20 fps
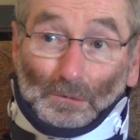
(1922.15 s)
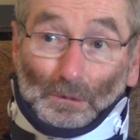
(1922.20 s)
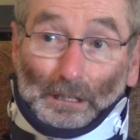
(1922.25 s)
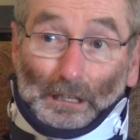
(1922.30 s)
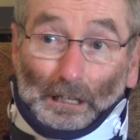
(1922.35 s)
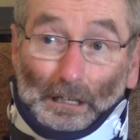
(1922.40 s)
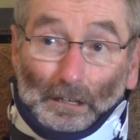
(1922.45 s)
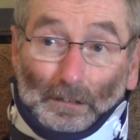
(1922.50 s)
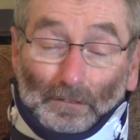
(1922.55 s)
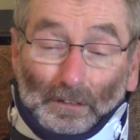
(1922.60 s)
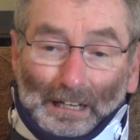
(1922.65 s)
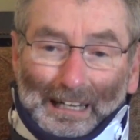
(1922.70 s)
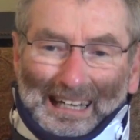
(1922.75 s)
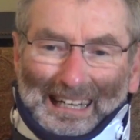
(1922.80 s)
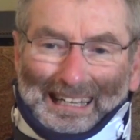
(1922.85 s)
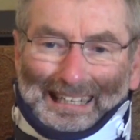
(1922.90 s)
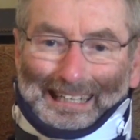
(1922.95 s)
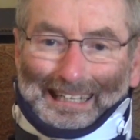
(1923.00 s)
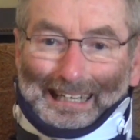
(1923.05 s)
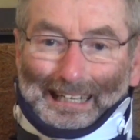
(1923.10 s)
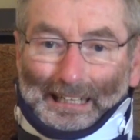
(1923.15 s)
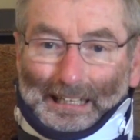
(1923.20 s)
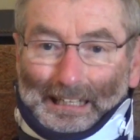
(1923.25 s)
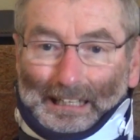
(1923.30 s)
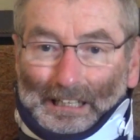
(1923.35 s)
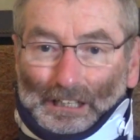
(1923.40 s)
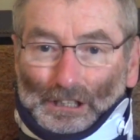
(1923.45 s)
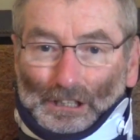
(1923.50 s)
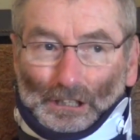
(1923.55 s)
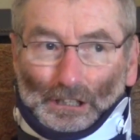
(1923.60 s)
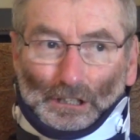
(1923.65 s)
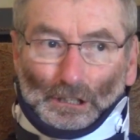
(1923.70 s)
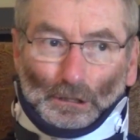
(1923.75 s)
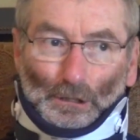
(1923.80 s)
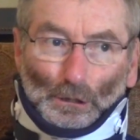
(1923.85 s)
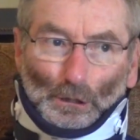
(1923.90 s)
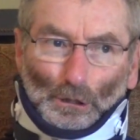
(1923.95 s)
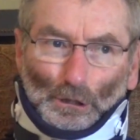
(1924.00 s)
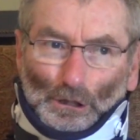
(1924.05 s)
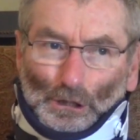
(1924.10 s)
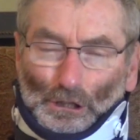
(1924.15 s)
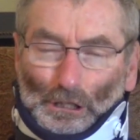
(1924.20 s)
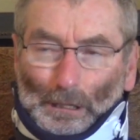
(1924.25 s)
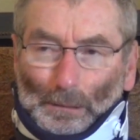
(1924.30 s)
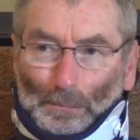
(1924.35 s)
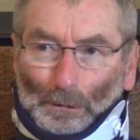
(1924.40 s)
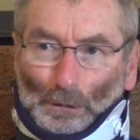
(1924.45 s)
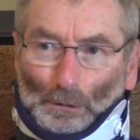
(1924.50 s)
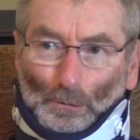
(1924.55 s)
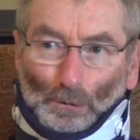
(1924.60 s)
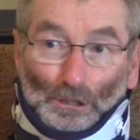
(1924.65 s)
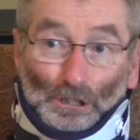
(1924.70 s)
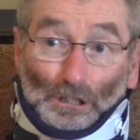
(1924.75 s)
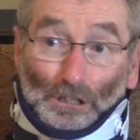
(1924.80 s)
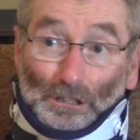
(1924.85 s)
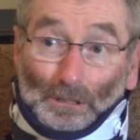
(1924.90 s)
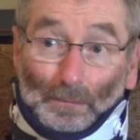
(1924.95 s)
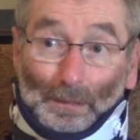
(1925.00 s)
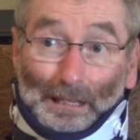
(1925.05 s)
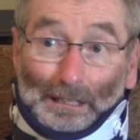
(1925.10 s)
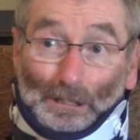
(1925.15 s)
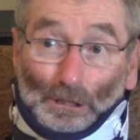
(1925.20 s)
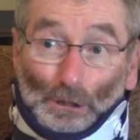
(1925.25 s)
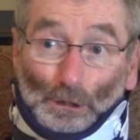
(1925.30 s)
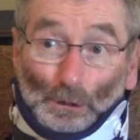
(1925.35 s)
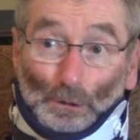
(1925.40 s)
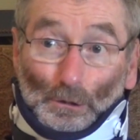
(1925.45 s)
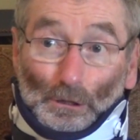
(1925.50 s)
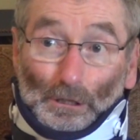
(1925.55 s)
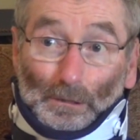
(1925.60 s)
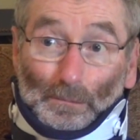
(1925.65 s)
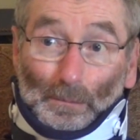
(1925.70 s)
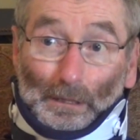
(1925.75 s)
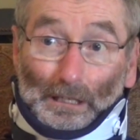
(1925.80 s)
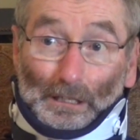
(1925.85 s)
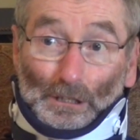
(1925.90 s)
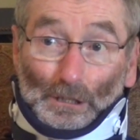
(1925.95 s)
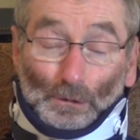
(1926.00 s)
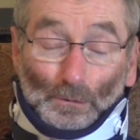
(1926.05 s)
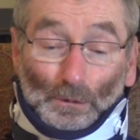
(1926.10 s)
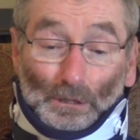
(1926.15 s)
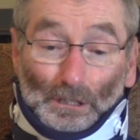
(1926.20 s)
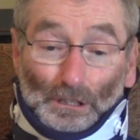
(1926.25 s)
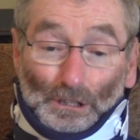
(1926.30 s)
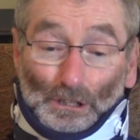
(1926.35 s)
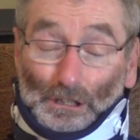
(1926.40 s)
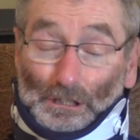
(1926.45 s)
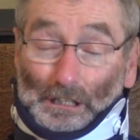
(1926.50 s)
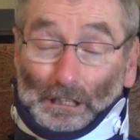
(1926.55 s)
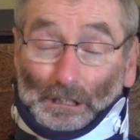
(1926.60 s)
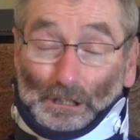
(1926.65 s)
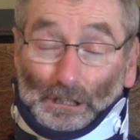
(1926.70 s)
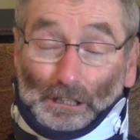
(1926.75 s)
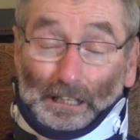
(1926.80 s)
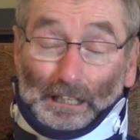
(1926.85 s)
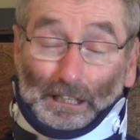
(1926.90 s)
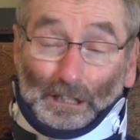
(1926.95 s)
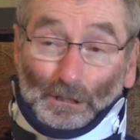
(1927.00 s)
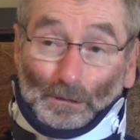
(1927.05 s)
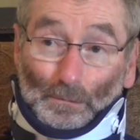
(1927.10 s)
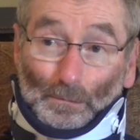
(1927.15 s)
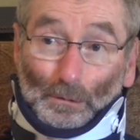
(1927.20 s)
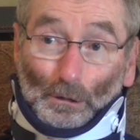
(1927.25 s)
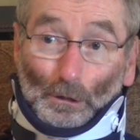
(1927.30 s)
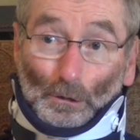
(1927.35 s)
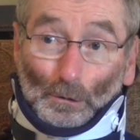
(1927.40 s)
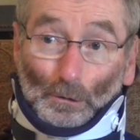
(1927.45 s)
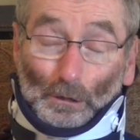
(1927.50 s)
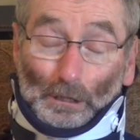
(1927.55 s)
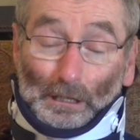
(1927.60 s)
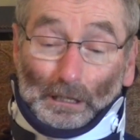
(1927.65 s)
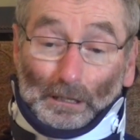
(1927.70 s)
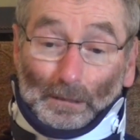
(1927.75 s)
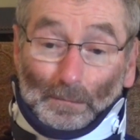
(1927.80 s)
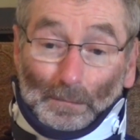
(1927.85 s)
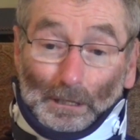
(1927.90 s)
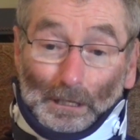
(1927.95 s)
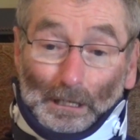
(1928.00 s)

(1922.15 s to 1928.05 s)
We have Catechesis of the Good Shepherd, which is a Montessori-based religious education program.